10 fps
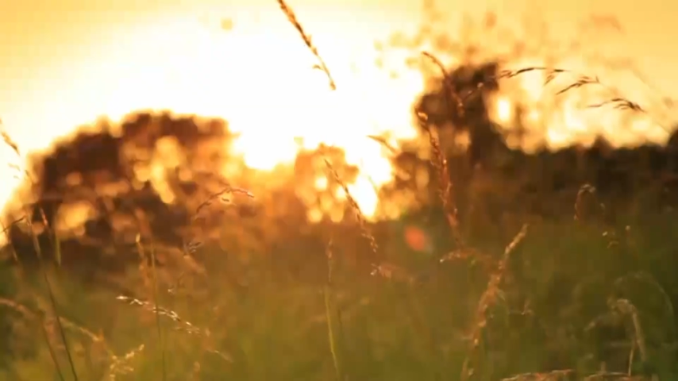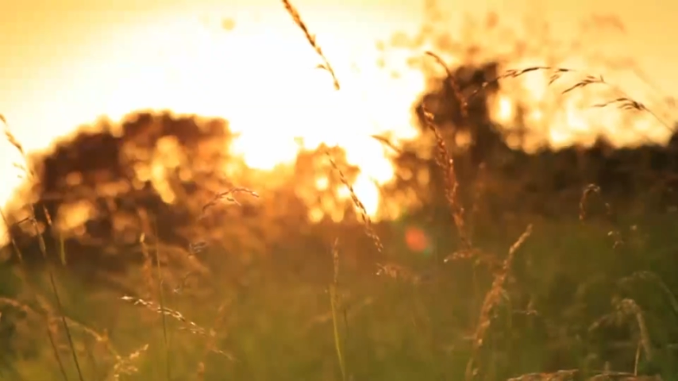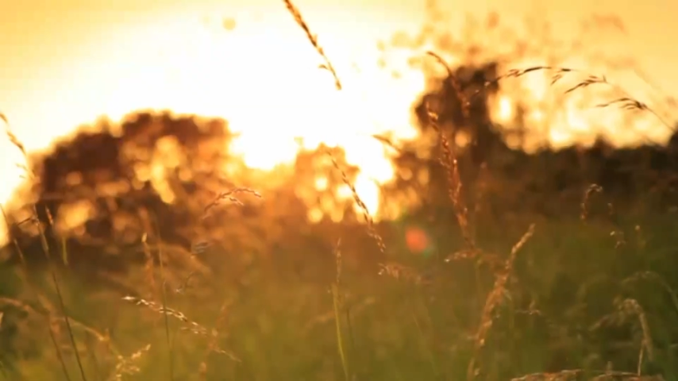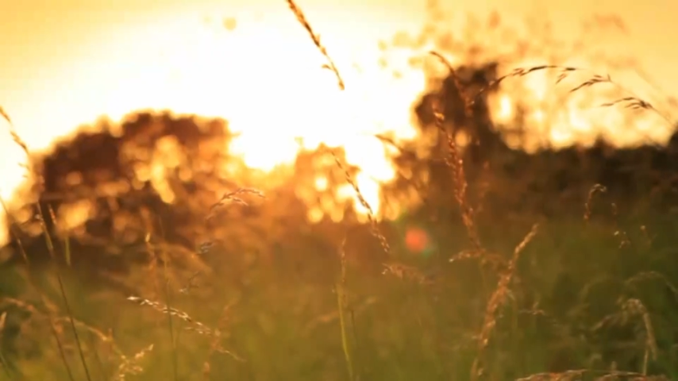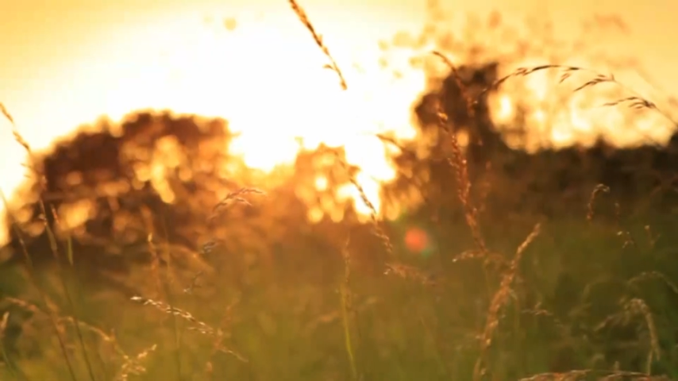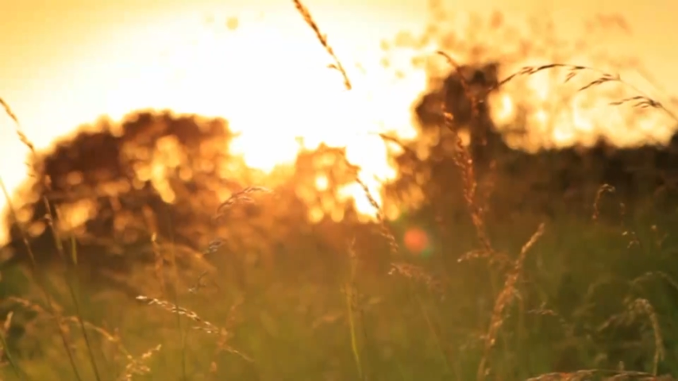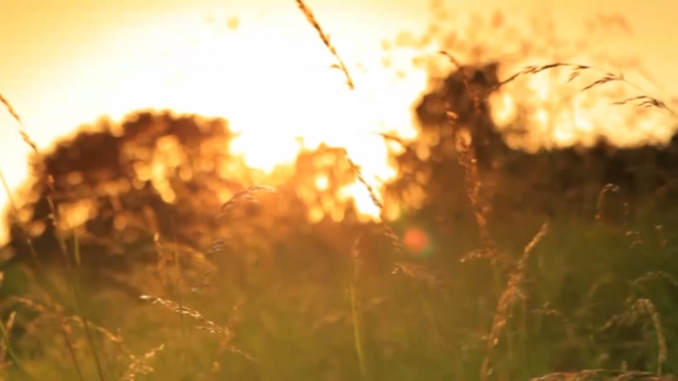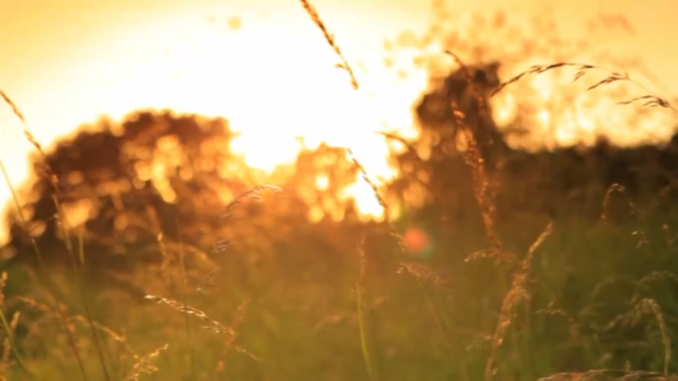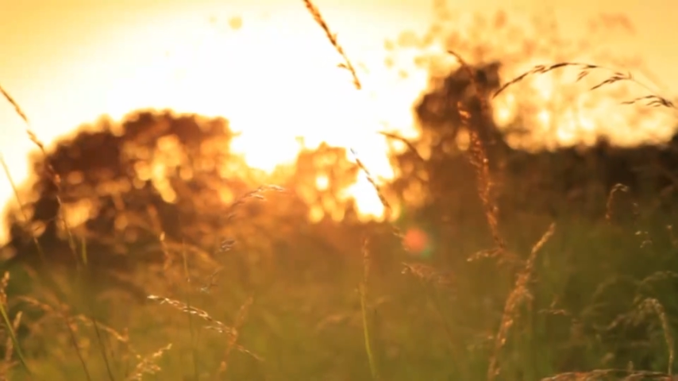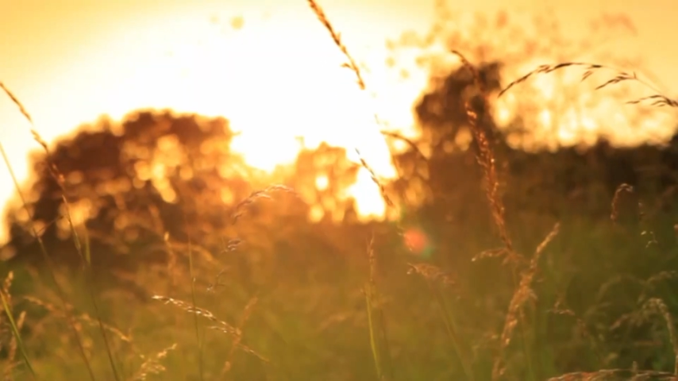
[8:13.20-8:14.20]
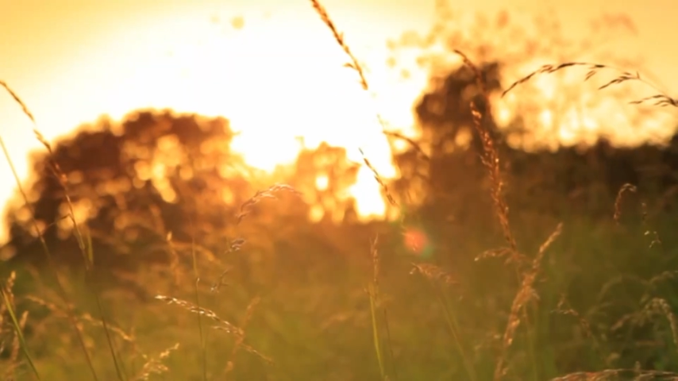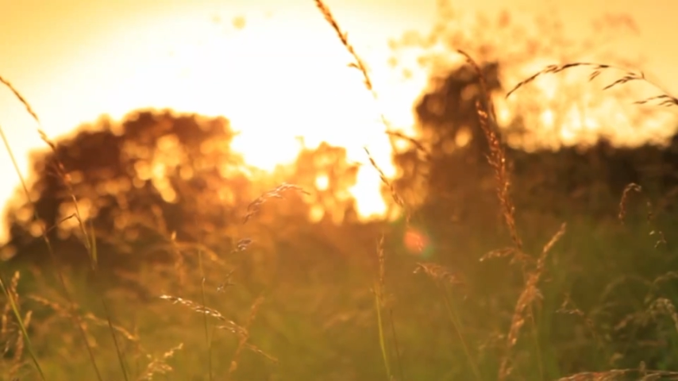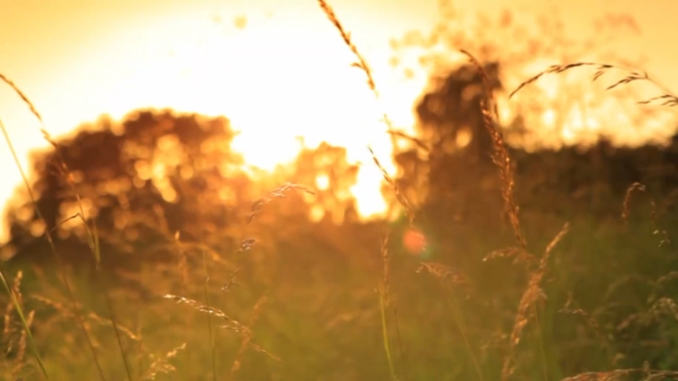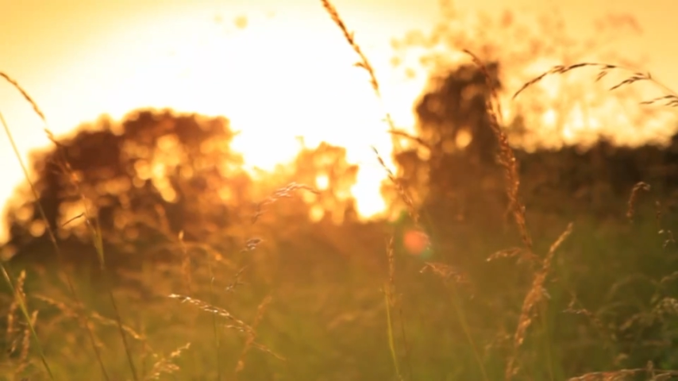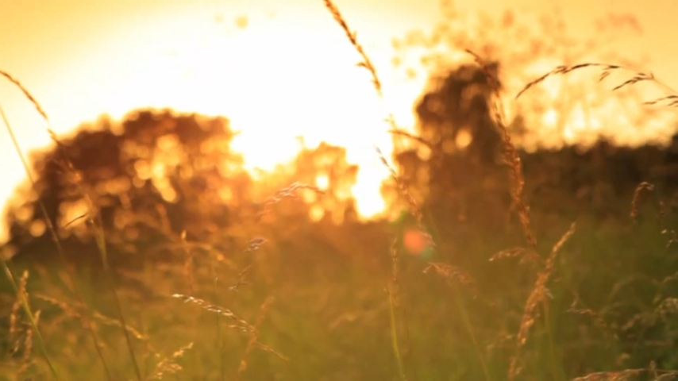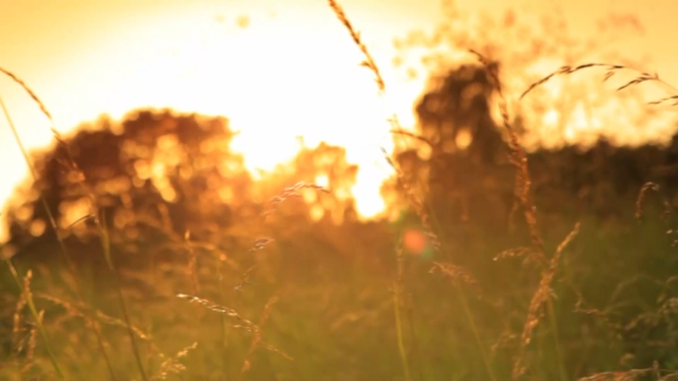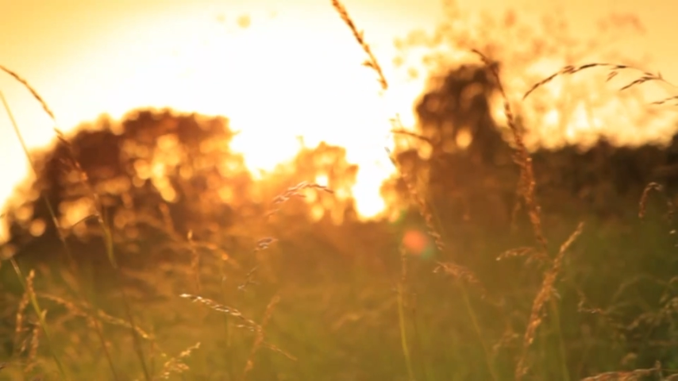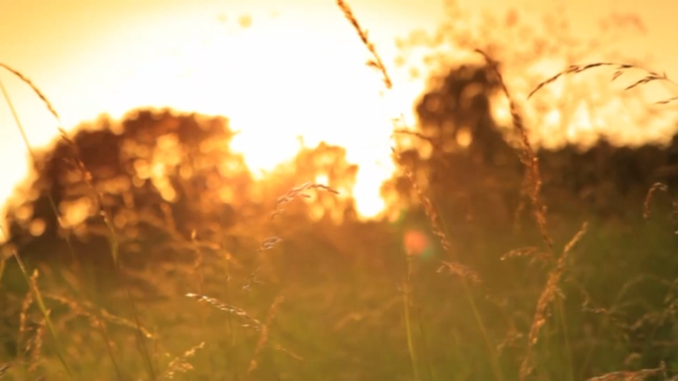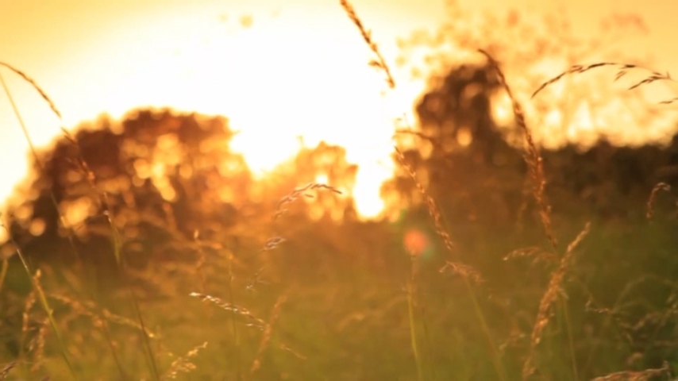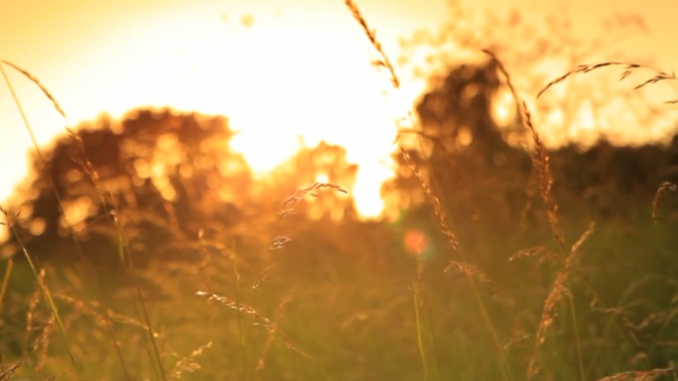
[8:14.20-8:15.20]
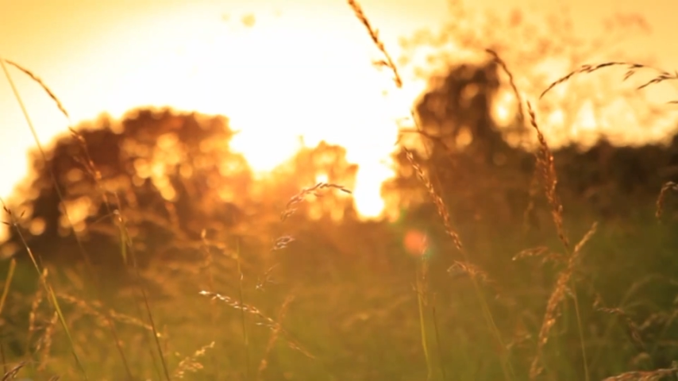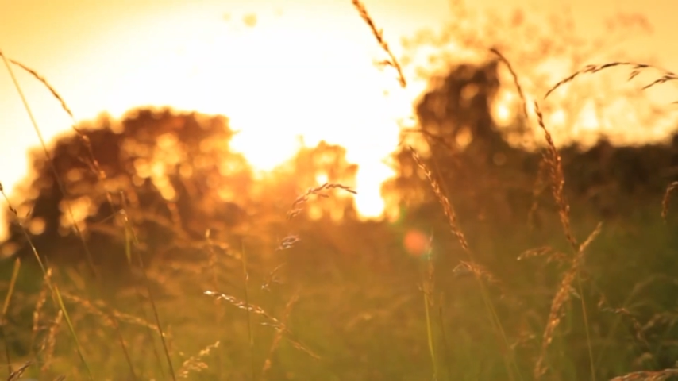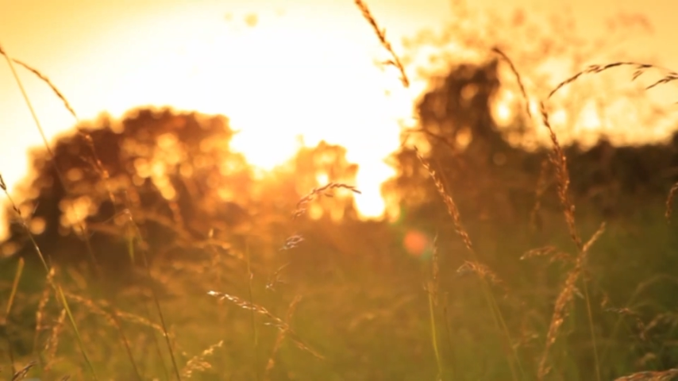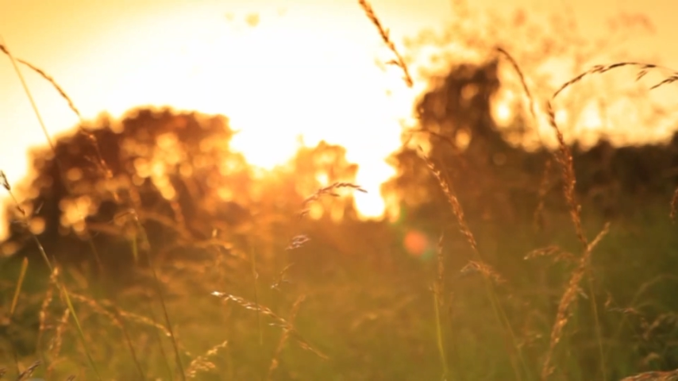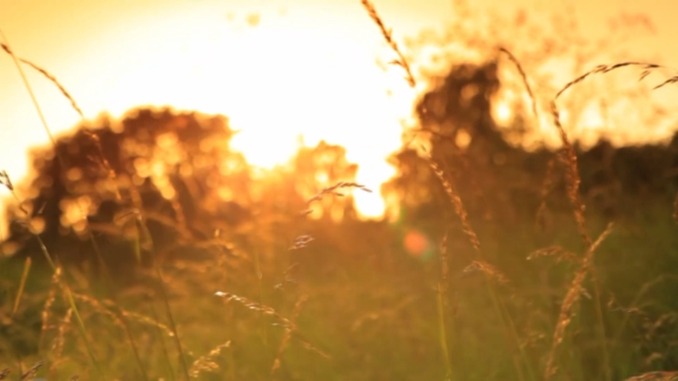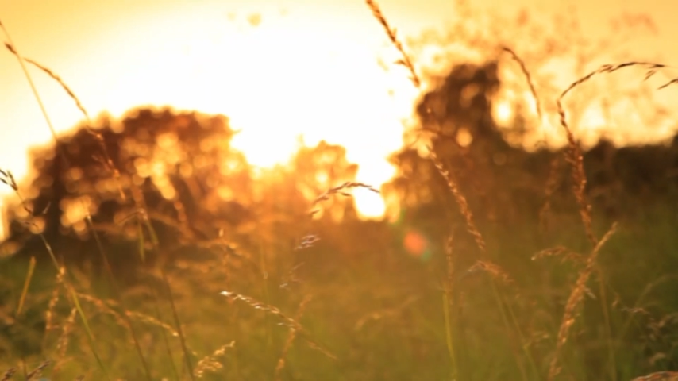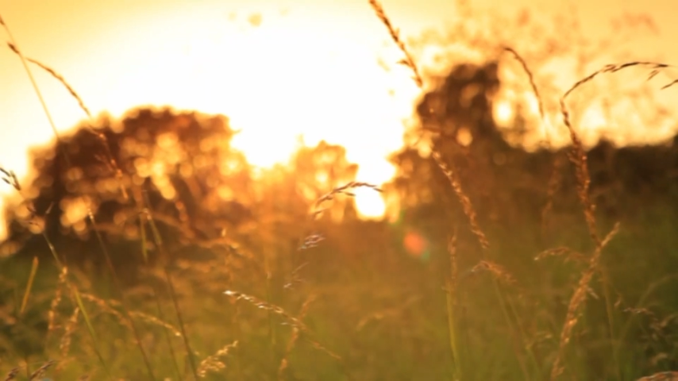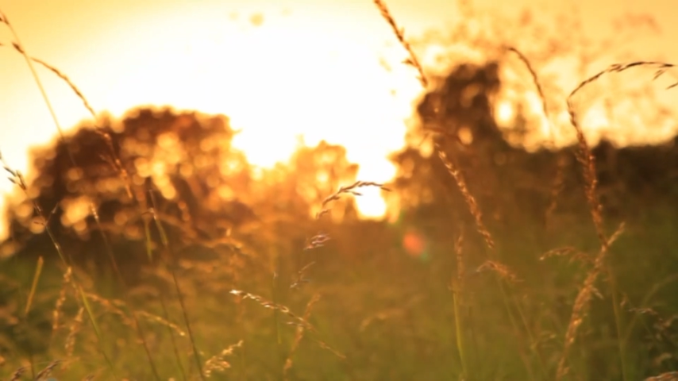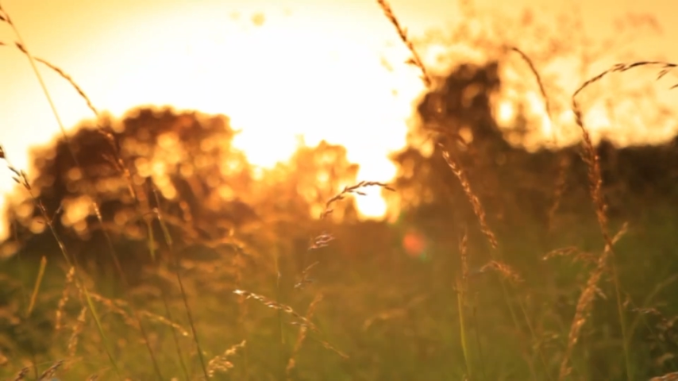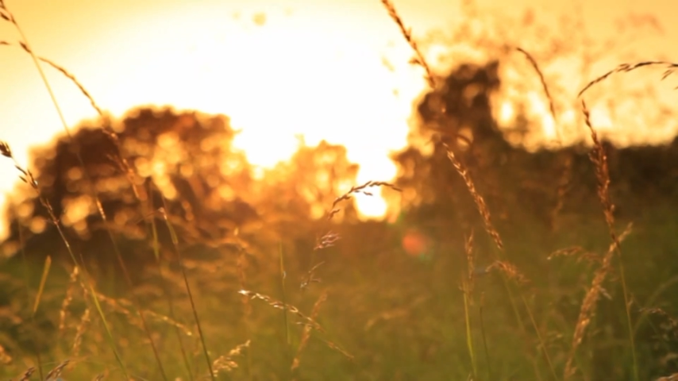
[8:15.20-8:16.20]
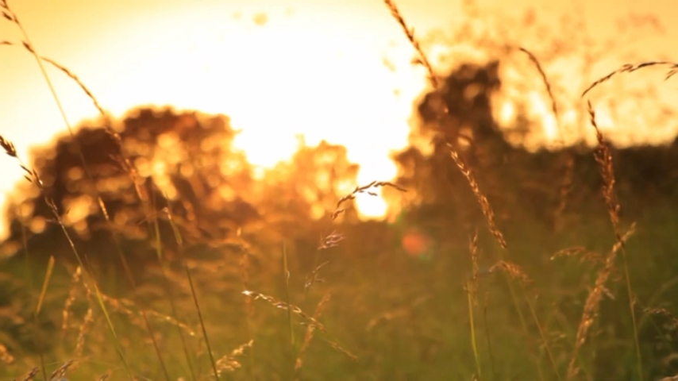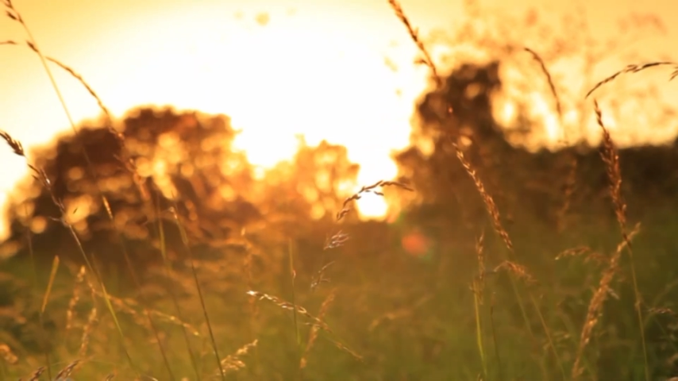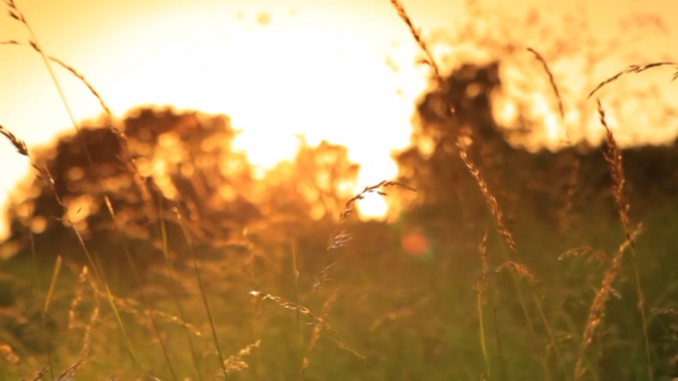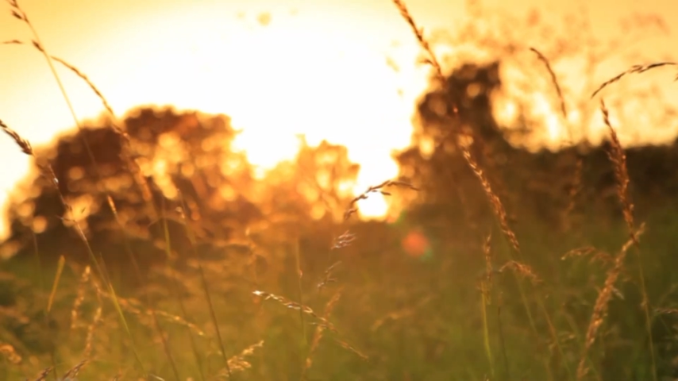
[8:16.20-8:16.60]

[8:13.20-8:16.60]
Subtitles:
Nobody's mouth can be seen.